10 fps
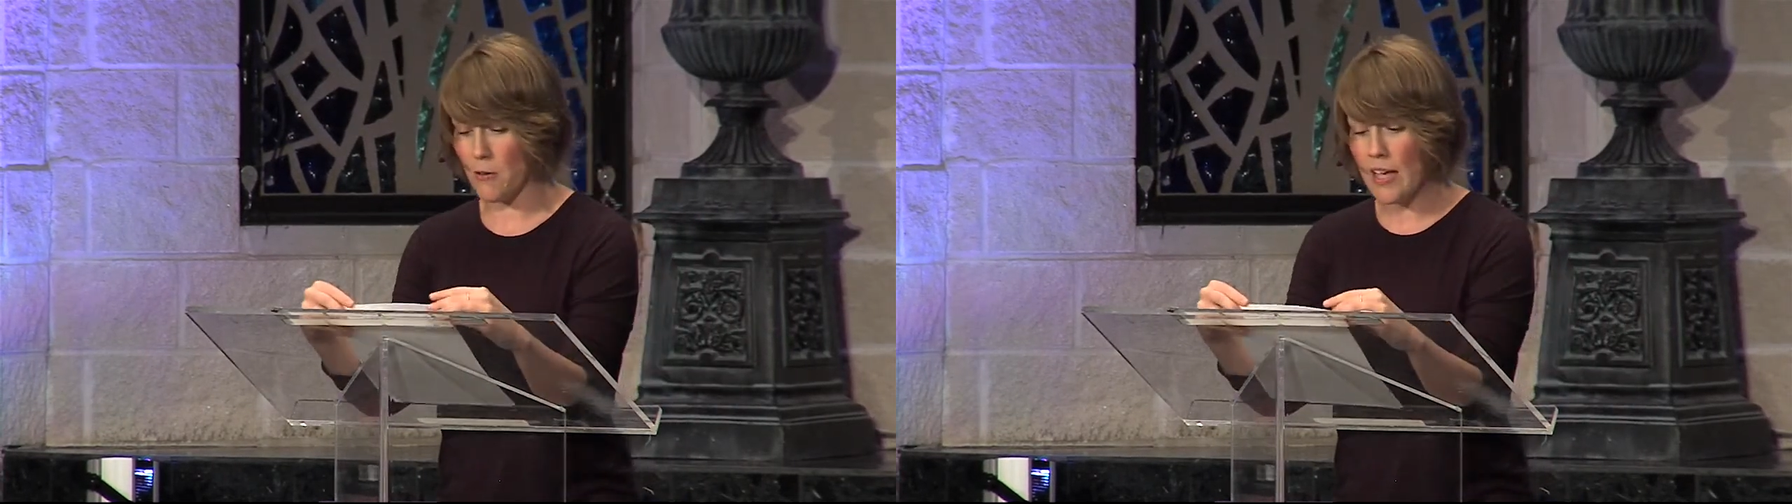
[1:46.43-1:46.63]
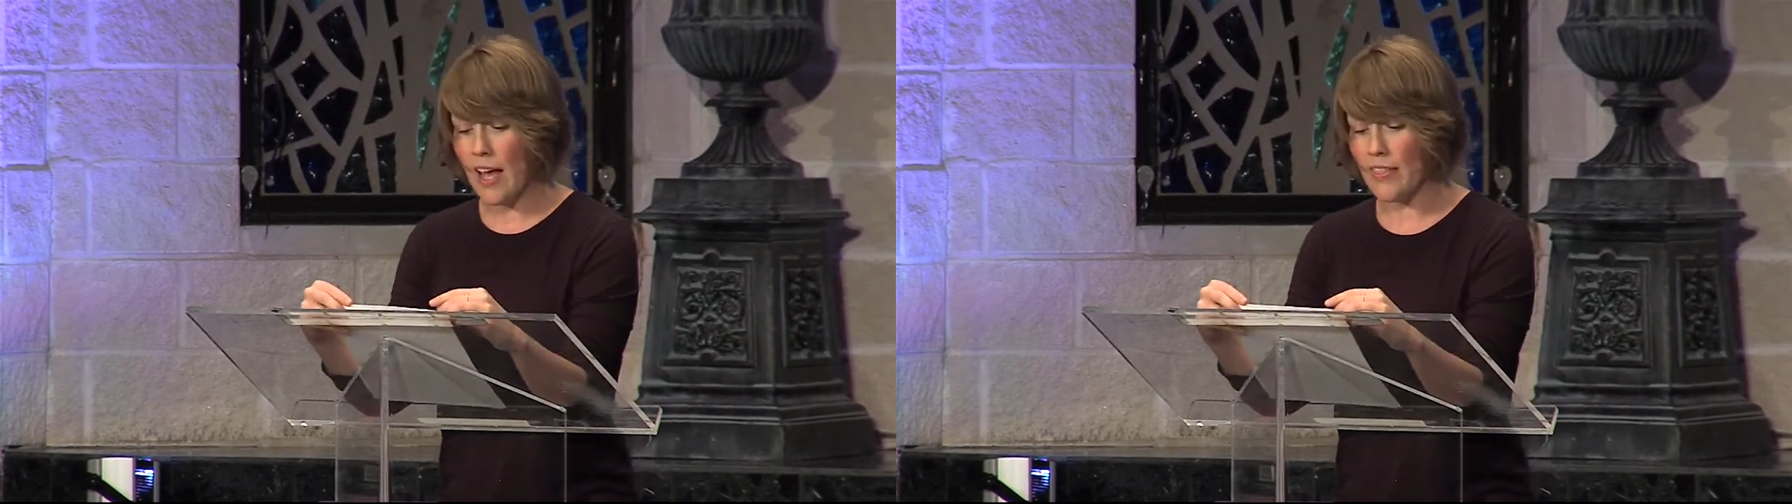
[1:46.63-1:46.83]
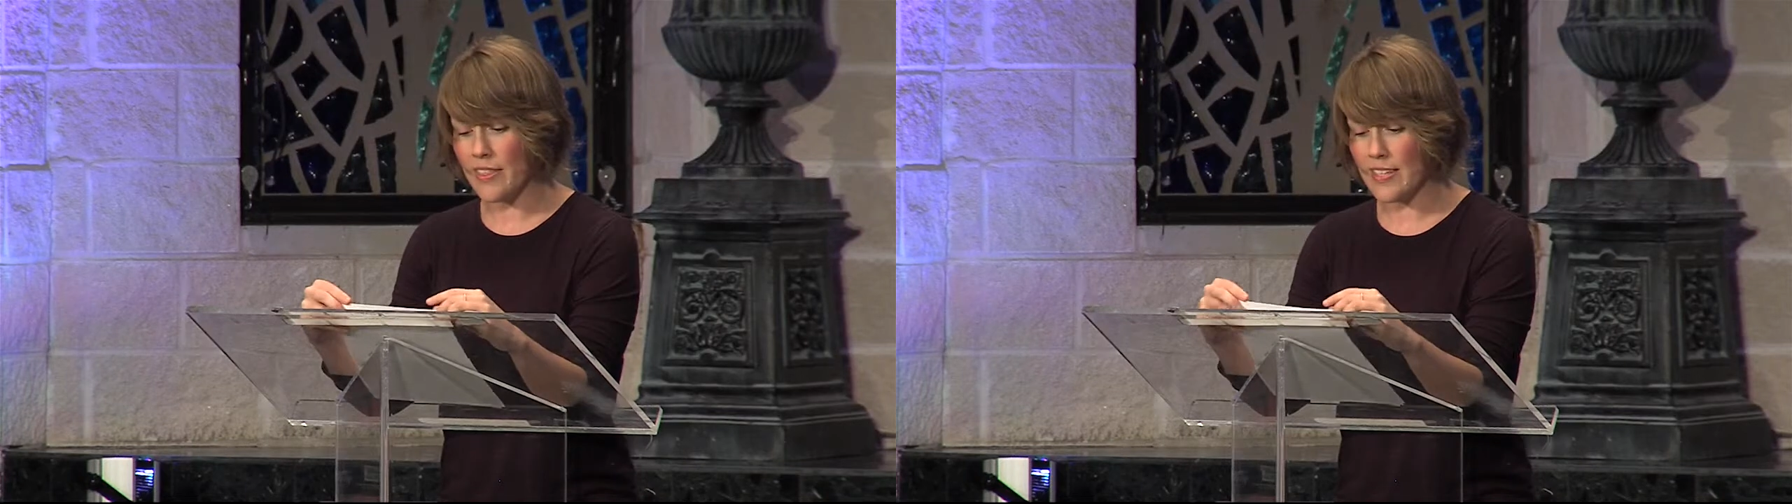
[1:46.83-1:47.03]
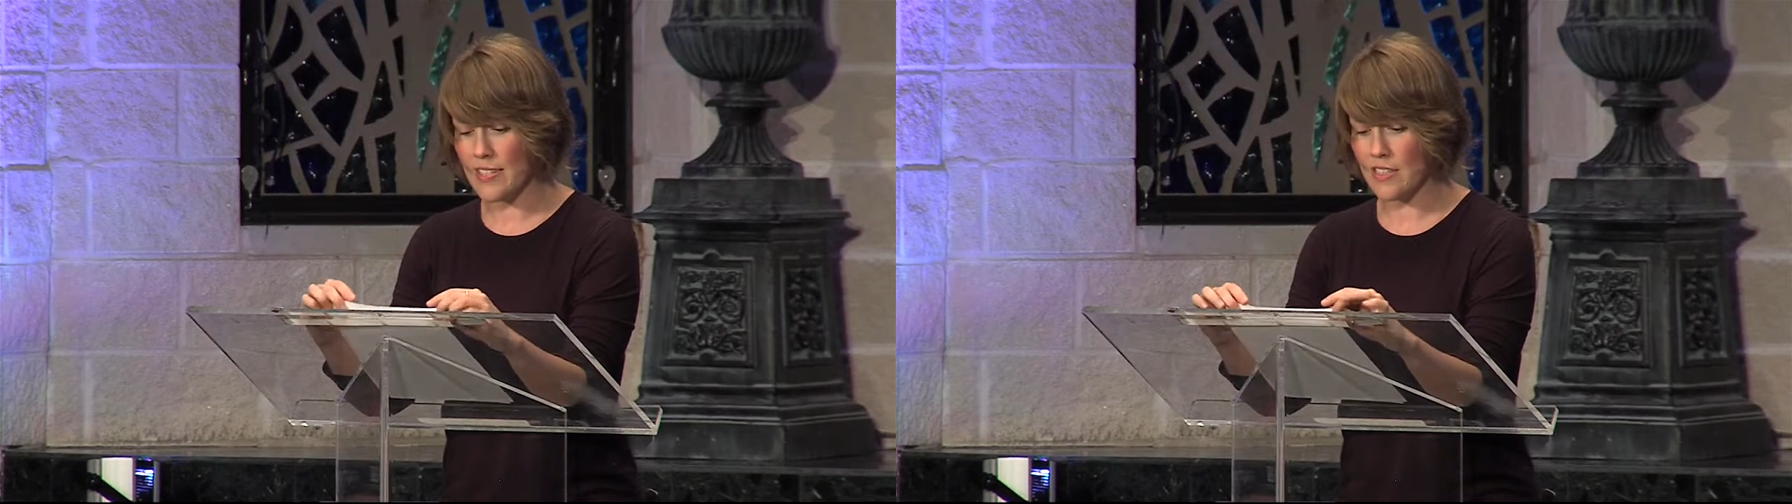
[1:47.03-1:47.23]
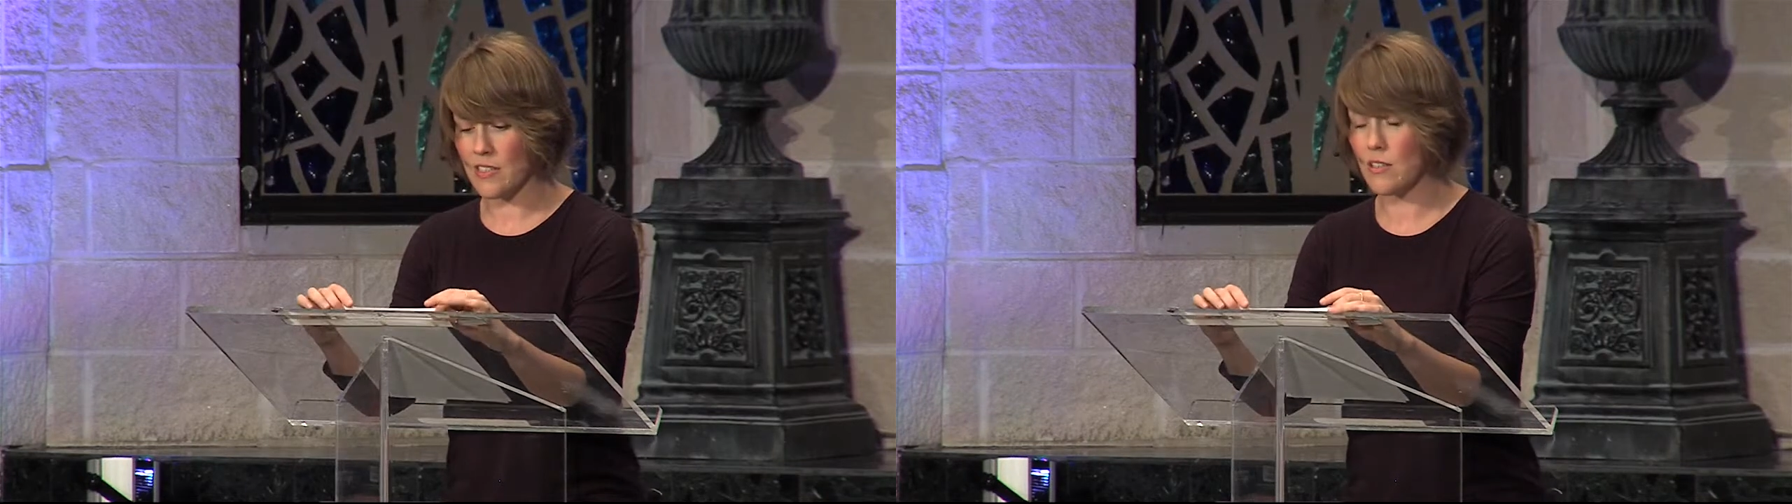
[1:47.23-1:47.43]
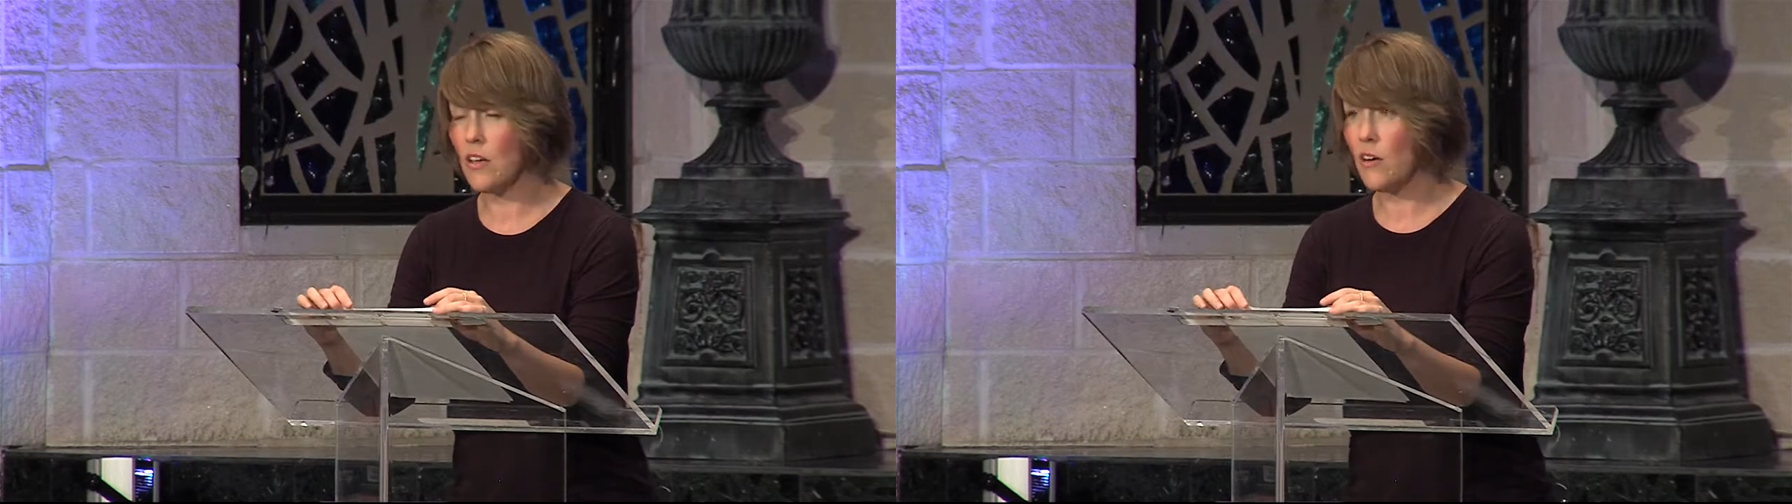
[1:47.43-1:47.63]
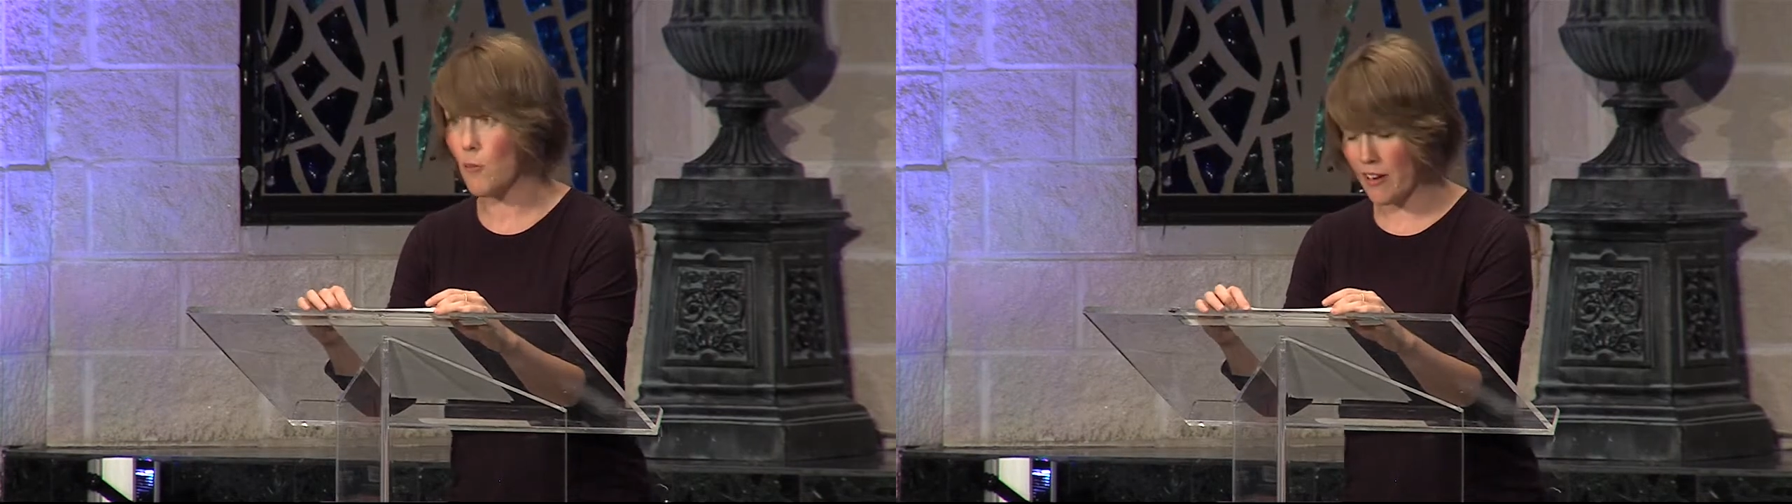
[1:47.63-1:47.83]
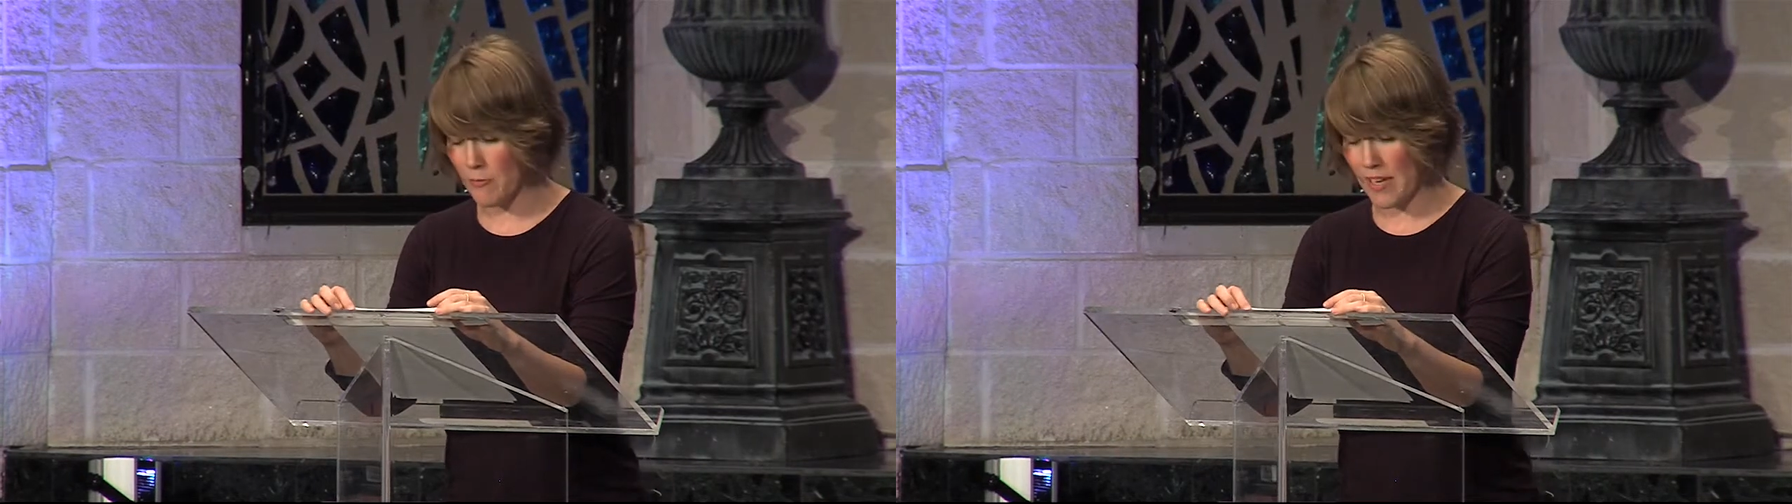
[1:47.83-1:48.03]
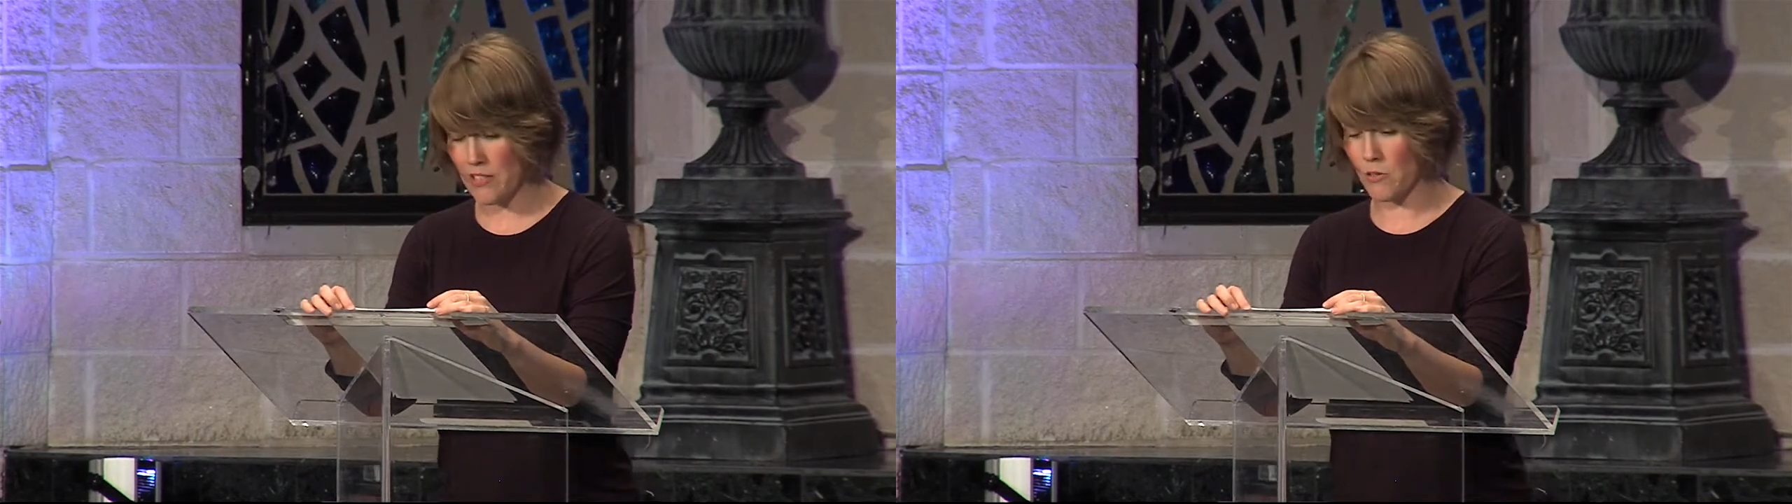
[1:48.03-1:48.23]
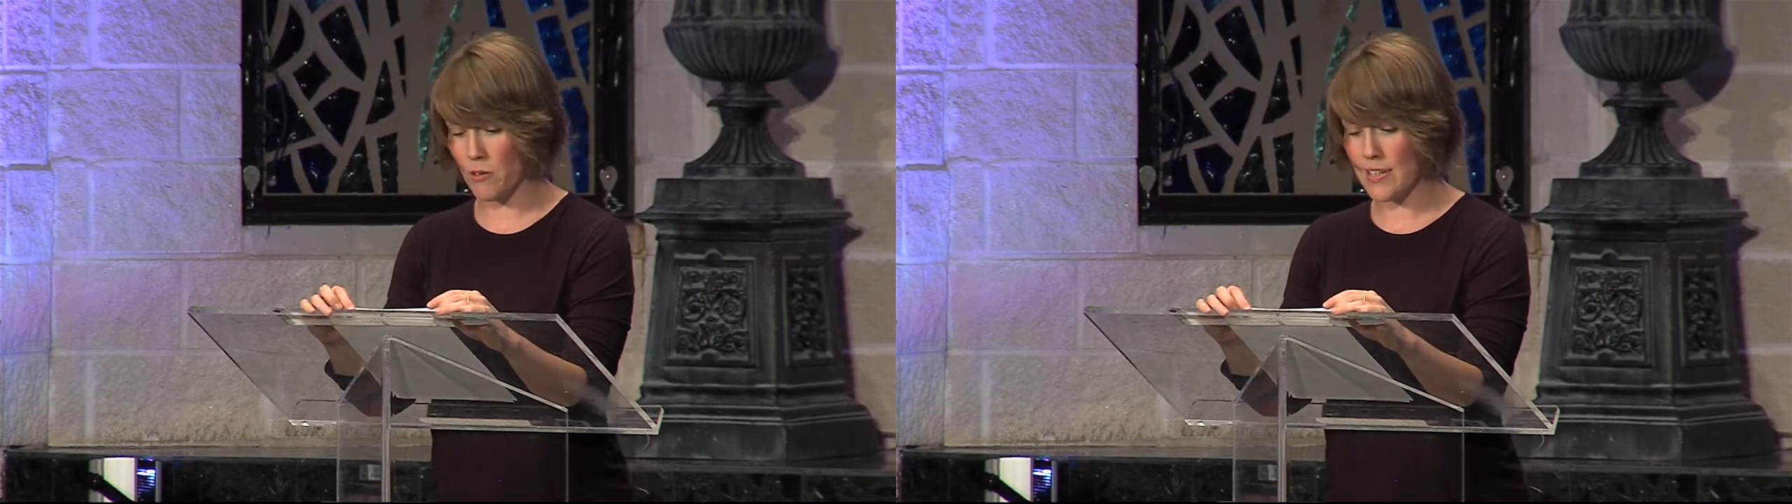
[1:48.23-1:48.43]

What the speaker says: And this is one of my stories,